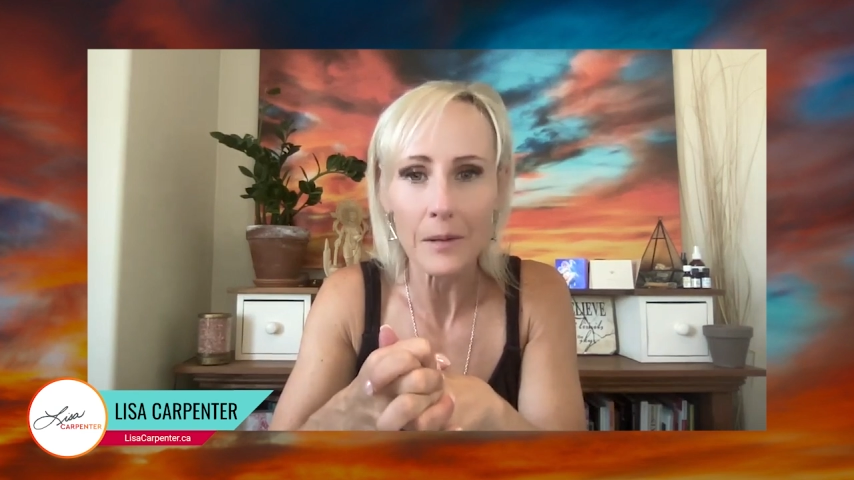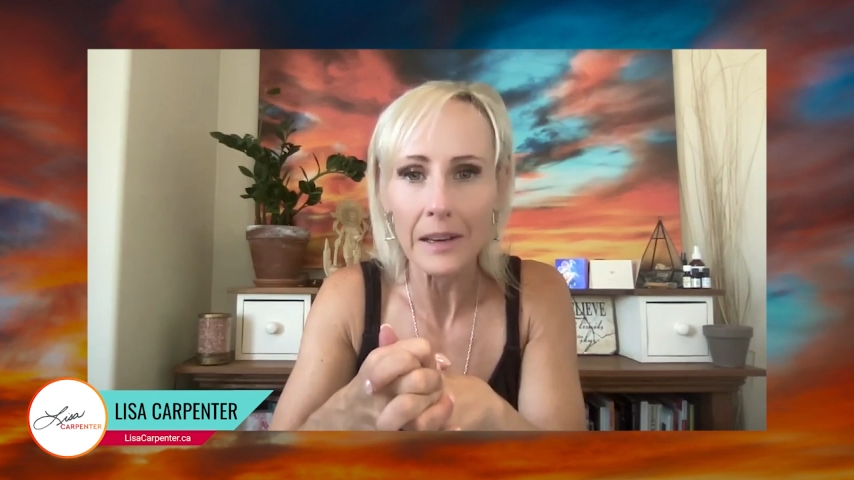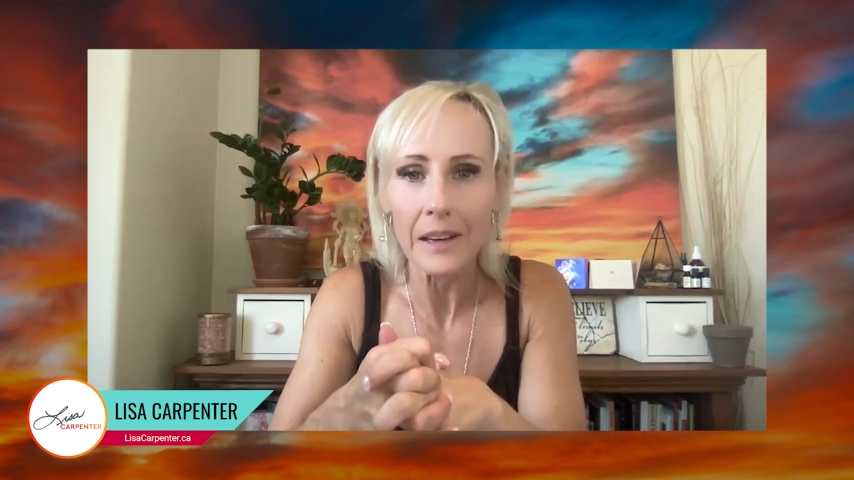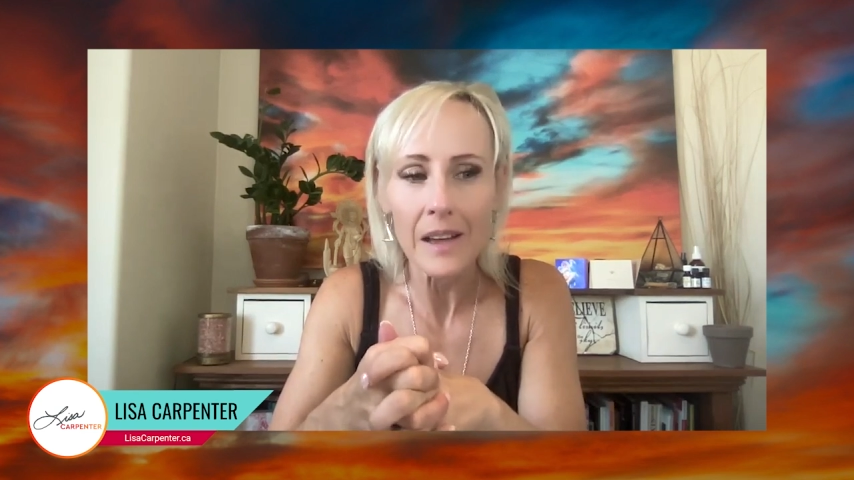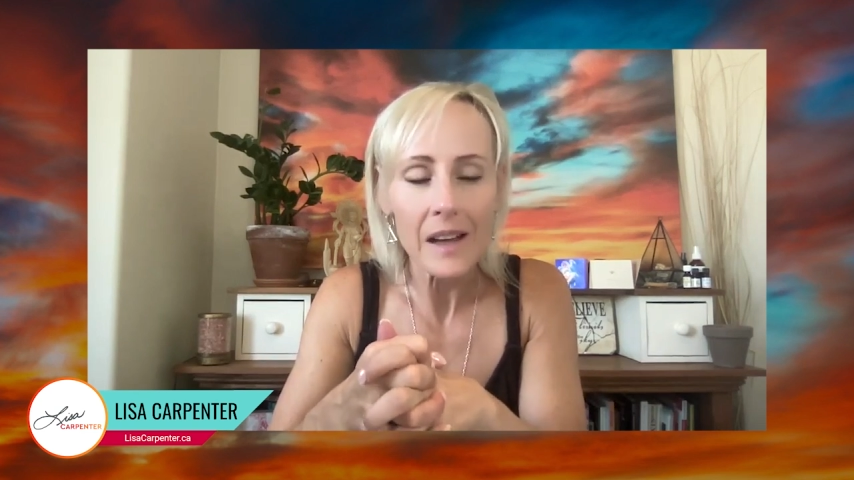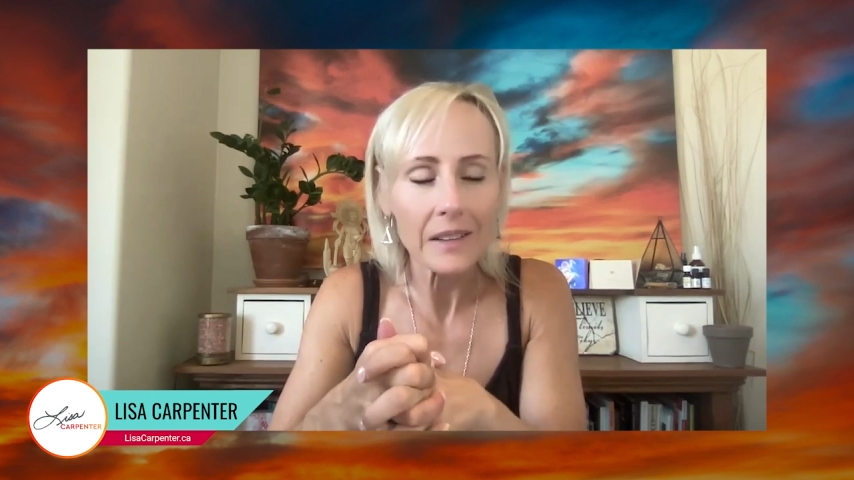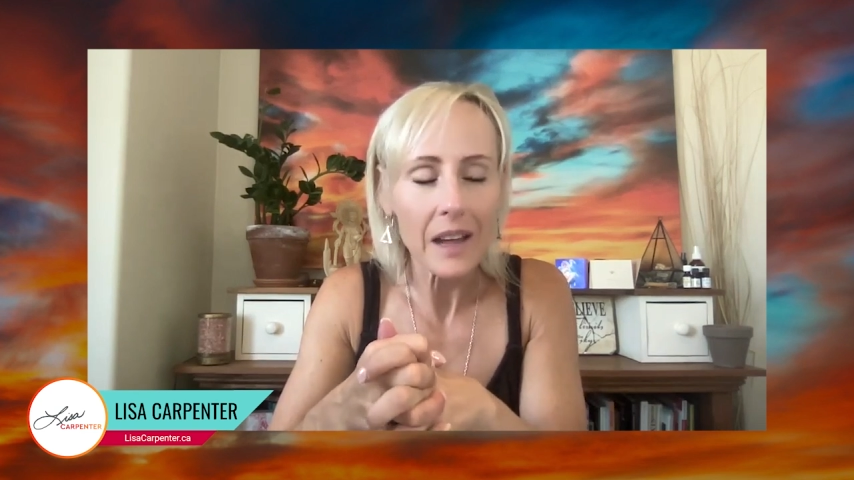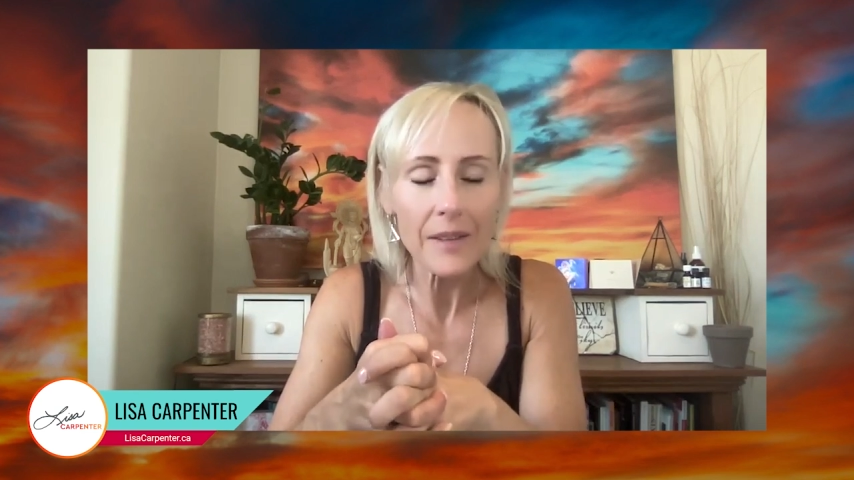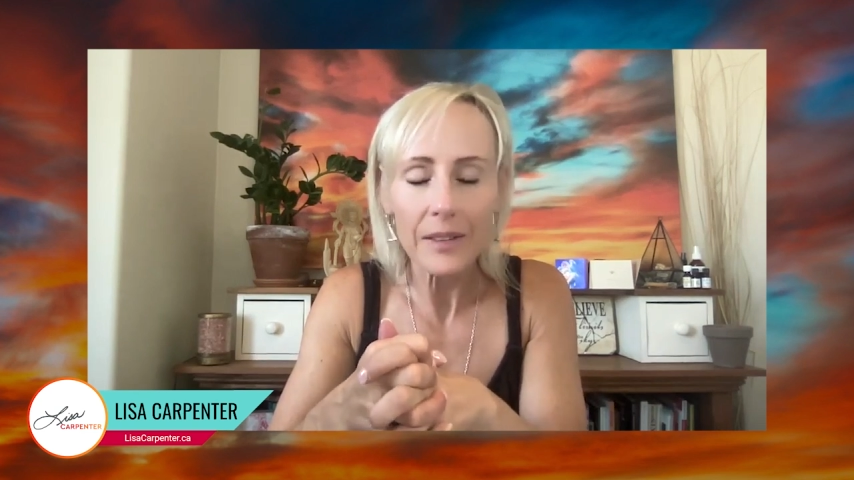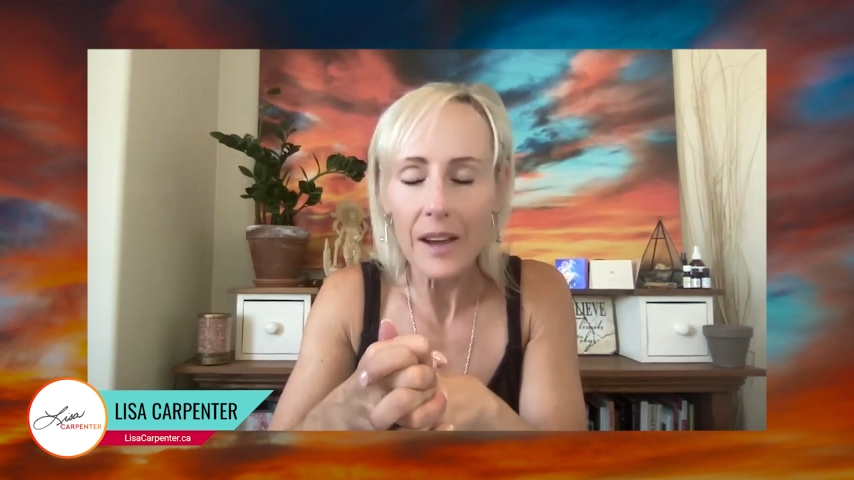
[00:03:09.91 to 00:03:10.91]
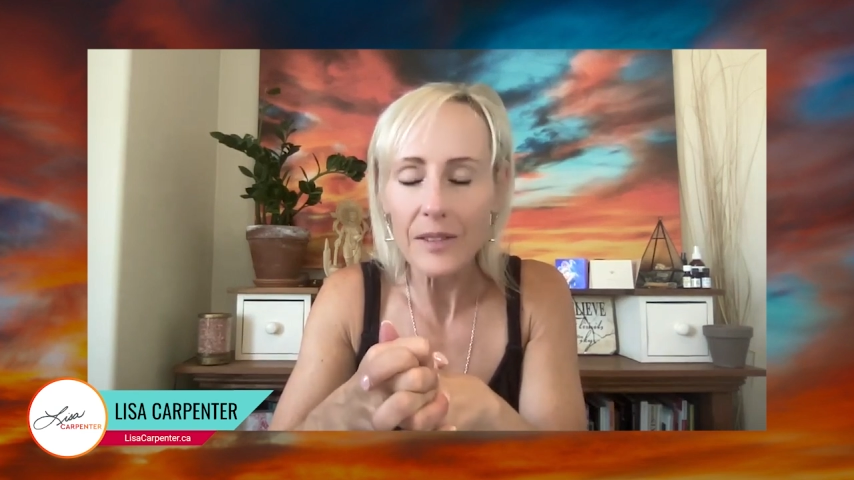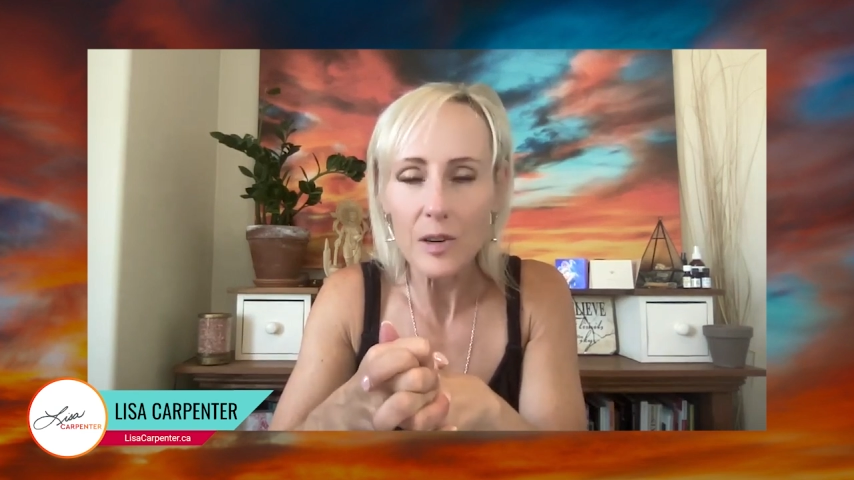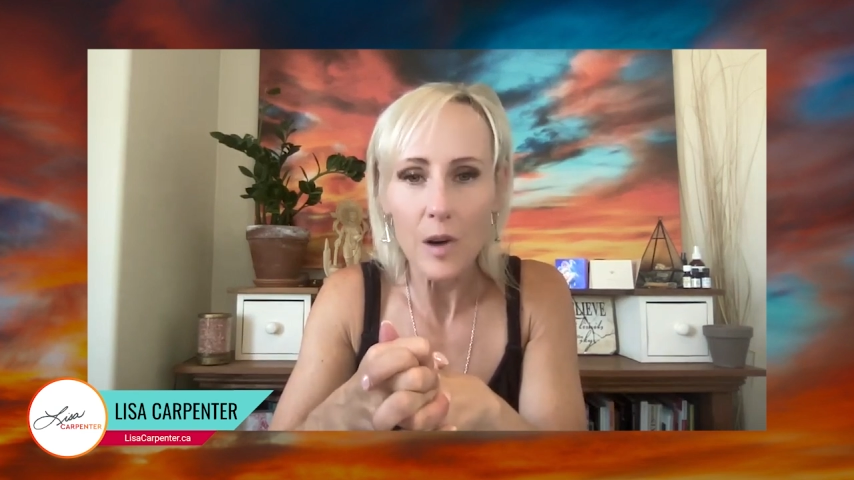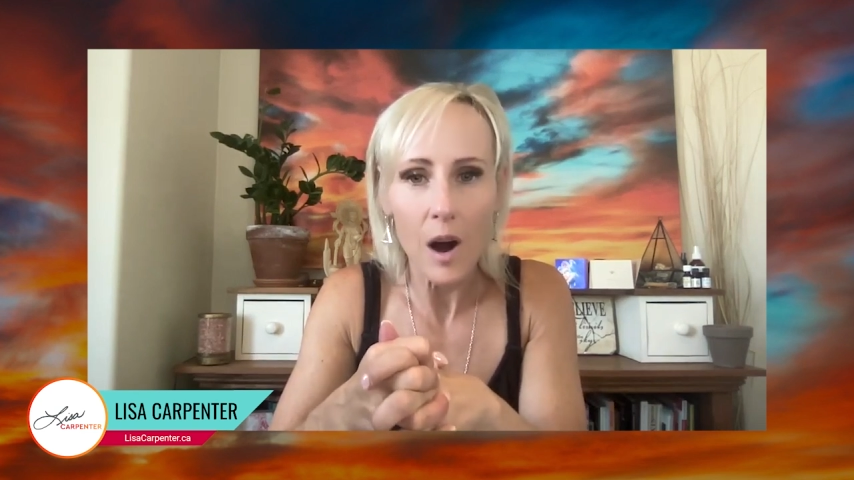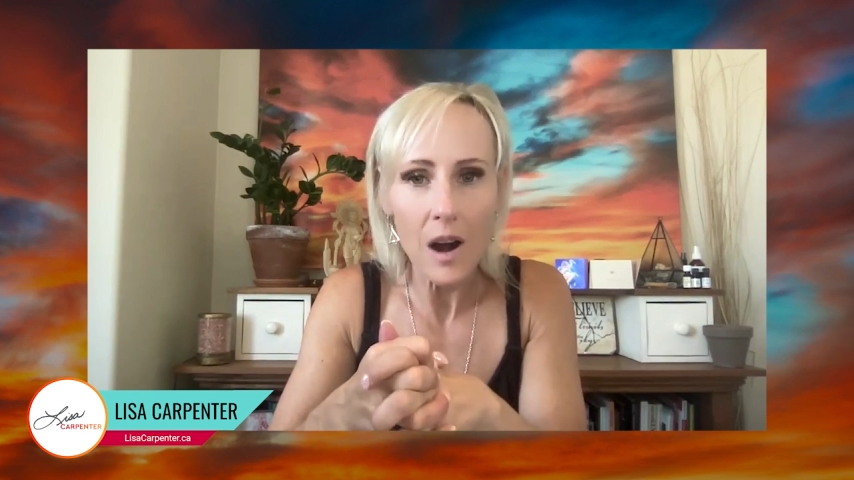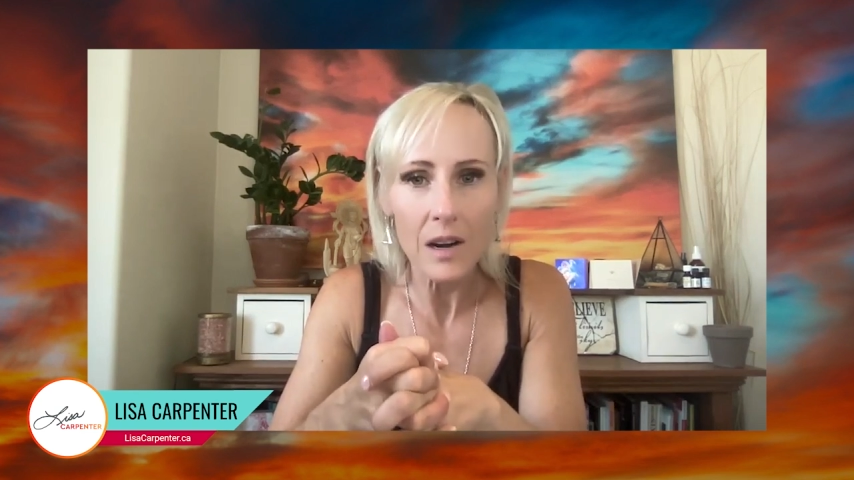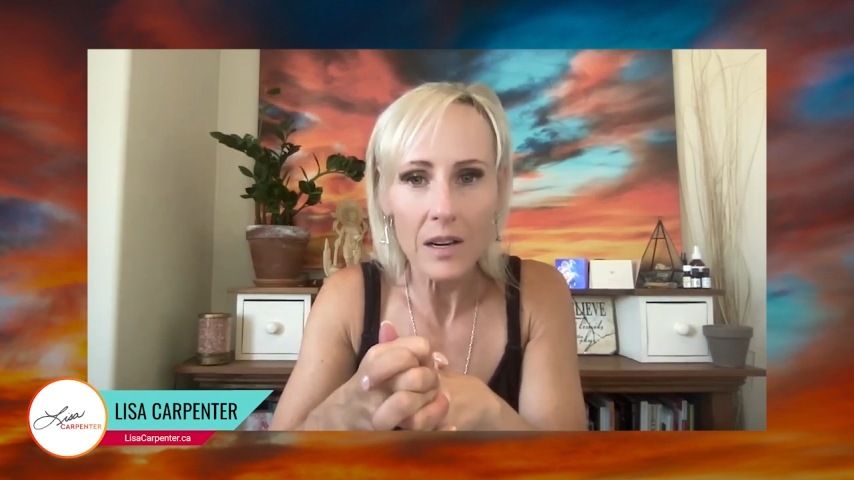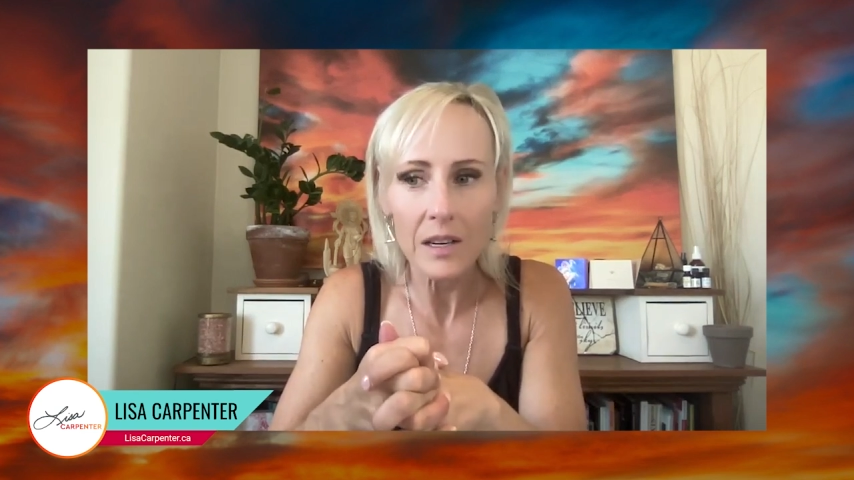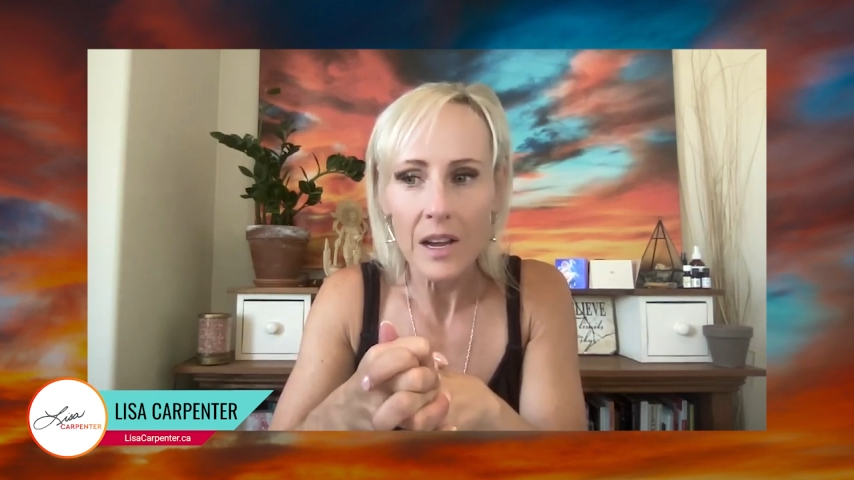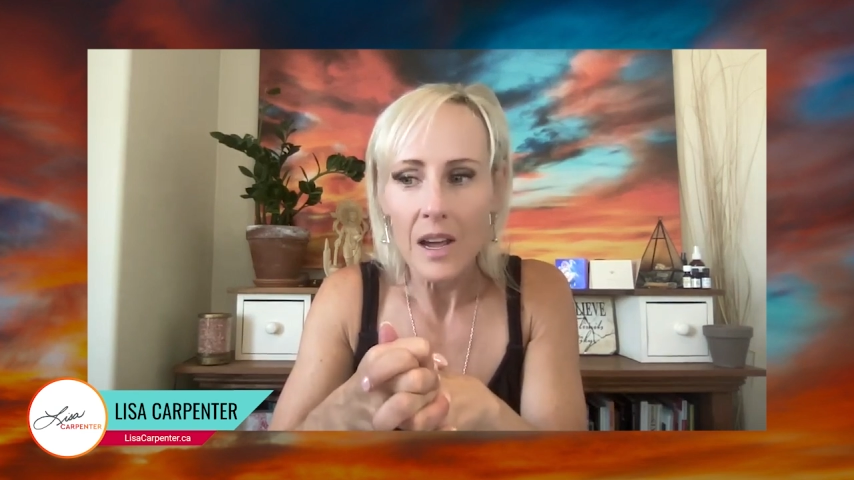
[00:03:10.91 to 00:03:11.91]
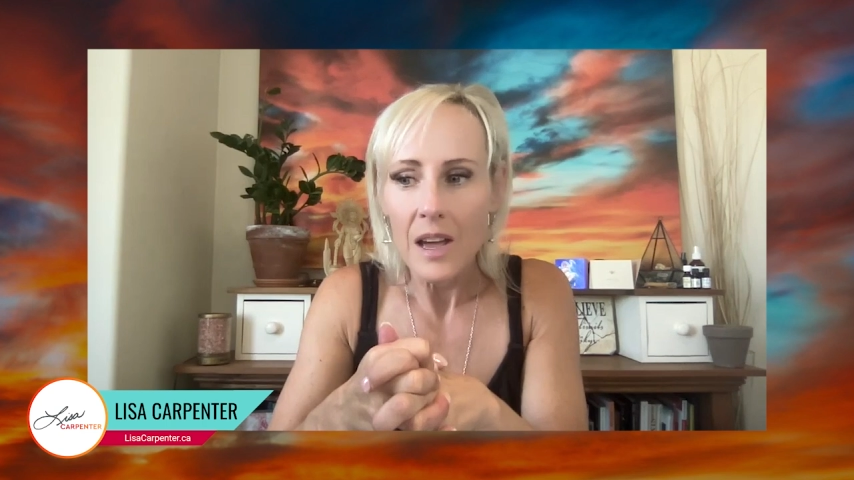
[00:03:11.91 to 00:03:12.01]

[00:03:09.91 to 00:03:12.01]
When life's you hard,